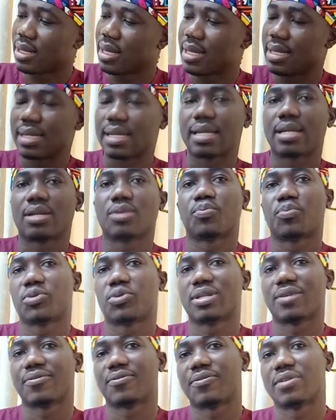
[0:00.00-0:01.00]
and then
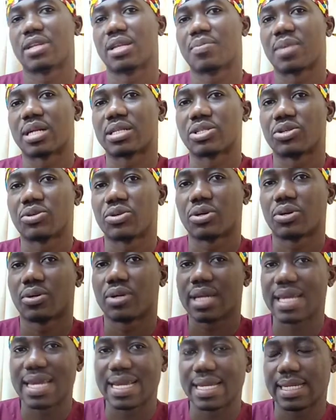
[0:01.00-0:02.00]
put a filling
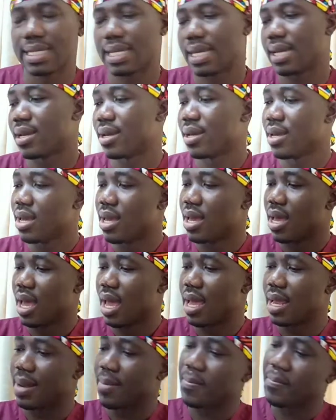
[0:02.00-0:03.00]
material in there.
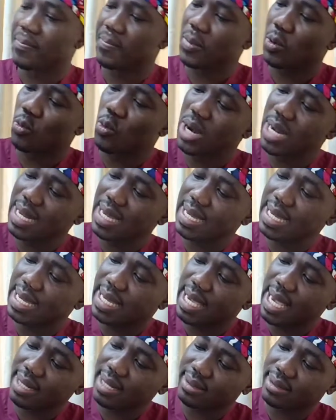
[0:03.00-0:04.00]
When
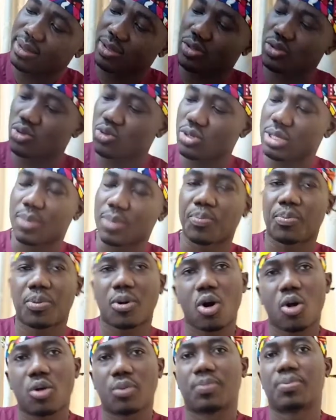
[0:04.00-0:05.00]
it gets to the
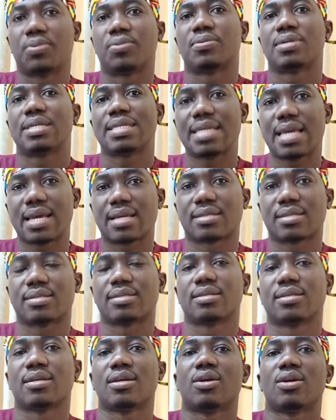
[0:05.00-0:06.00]
pulp,
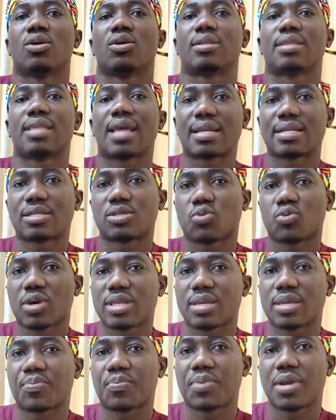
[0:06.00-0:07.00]
yes, that is where
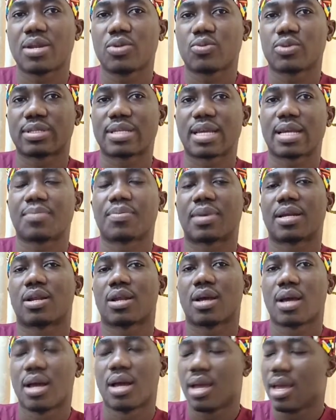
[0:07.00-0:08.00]
the pain will start, but
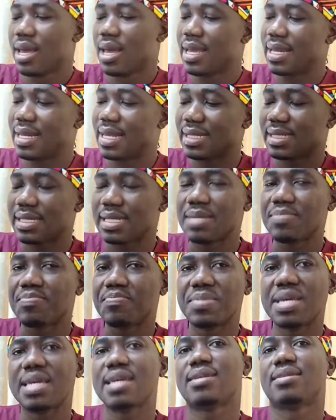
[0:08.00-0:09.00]
it
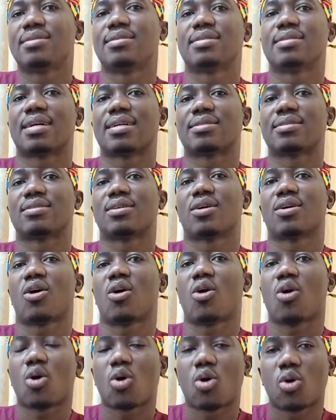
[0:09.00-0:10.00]
doesn't mean that
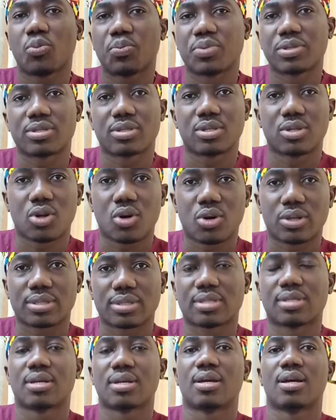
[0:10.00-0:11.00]
all hope is
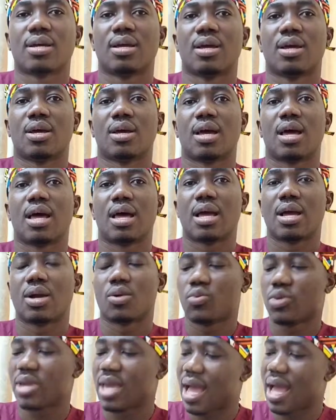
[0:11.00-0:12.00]
lost.
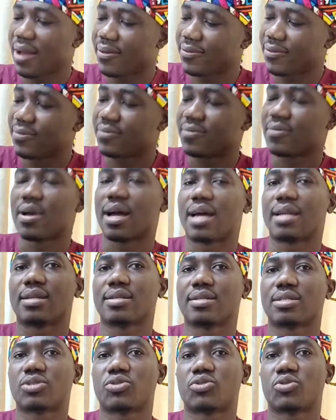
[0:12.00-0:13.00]
We have
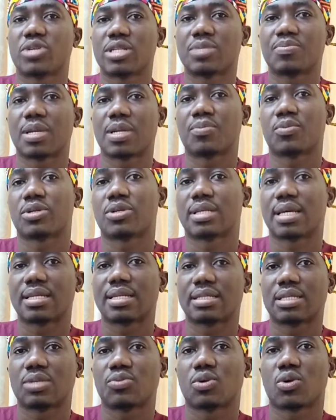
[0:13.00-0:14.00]
another treatment
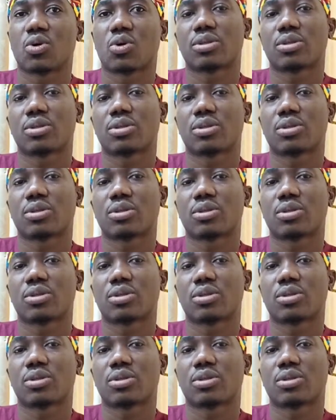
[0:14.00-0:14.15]
modality we